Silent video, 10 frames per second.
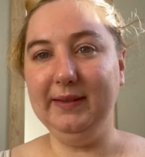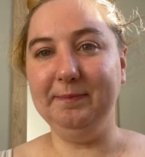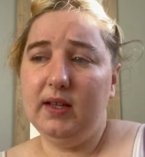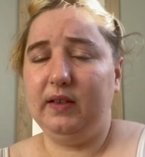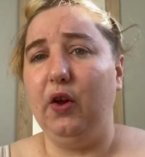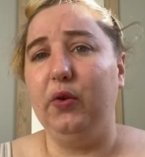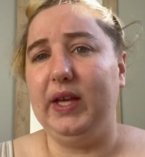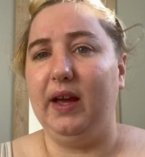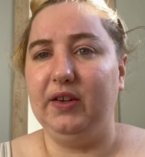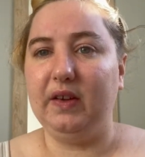So yeah,
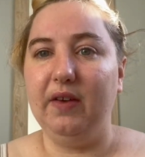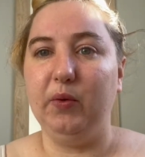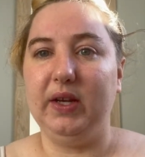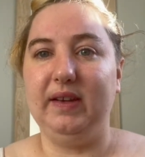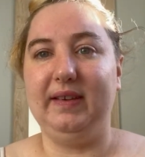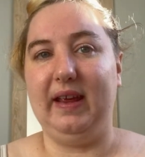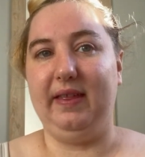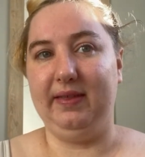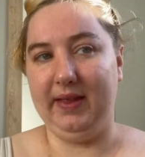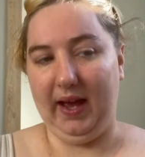I just kind of wanted to say
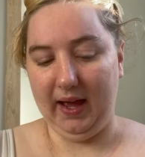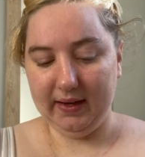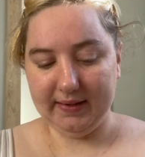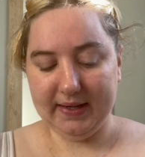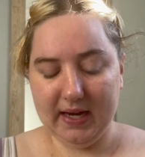that.